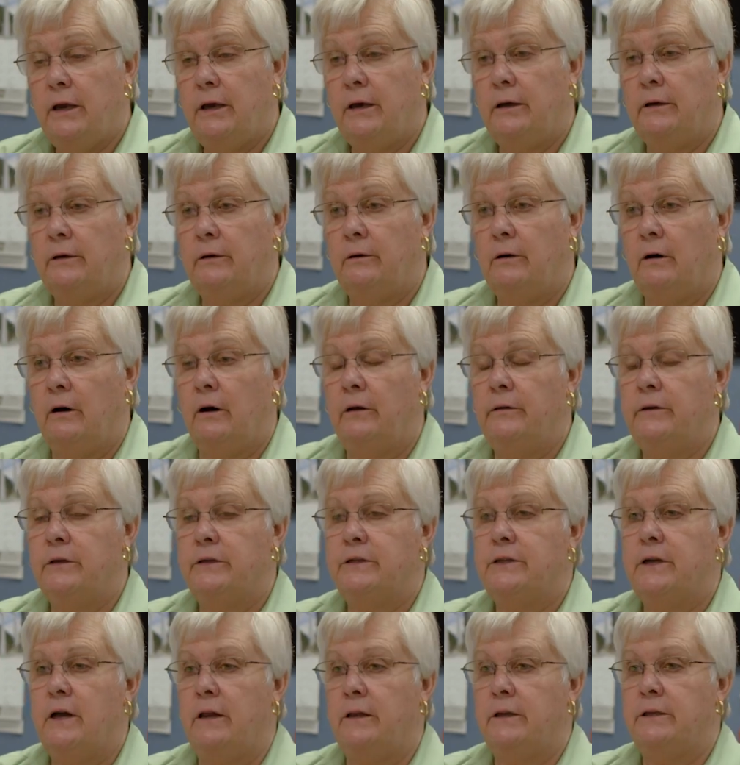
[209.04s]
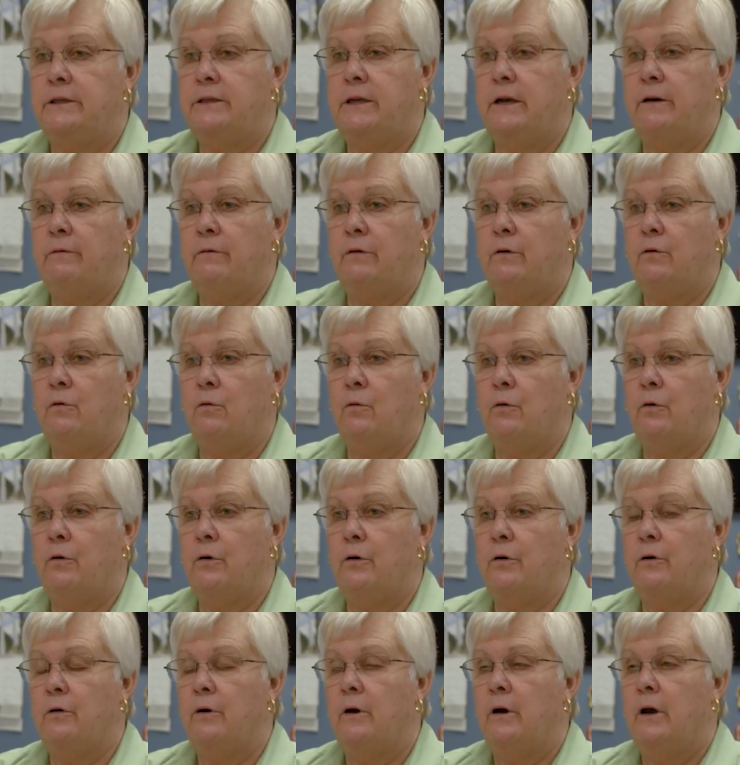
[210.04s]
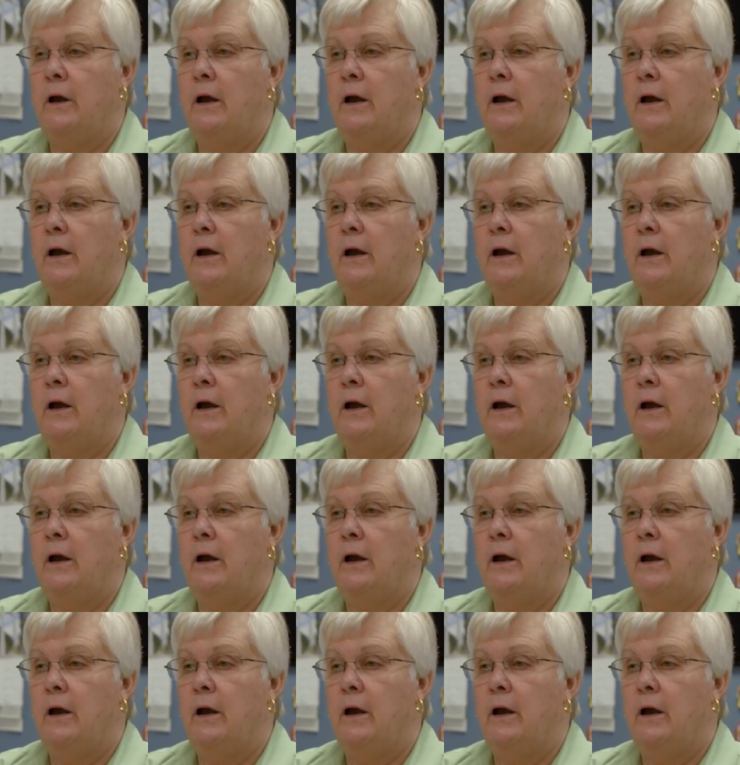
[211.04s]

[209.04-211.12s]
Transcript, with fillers: it on the solid-state recorder,